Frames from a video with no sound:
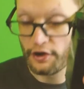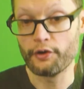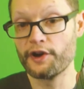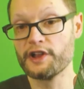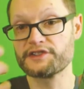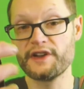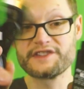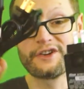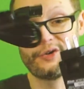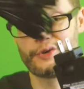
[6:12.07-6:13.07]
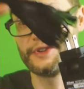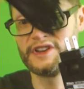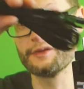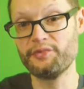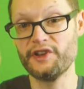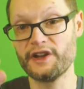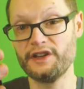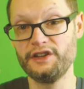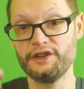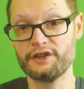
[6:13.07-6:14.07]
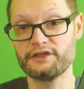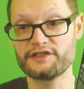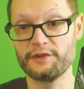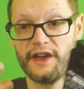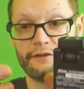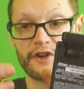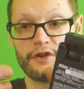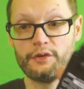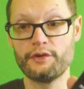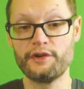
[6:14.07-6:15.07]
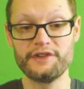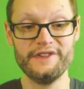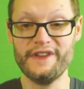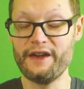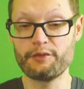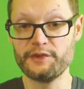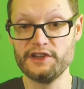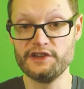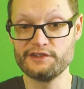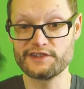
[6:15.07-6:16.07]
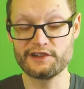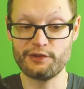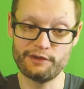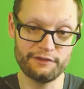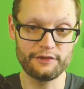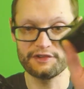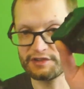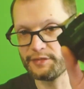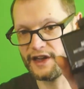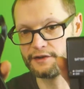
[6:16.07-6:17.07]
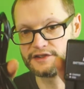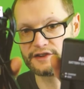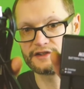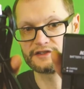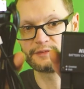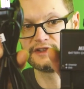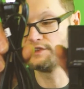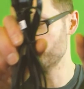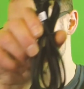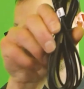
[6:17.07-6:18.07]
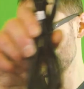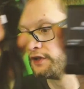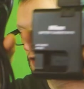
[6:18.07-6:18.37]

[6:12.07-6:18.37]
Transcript: or it also has a cord that you can plug in here. So we have the cord, never been used. The cord, of course, the battery charger's been used.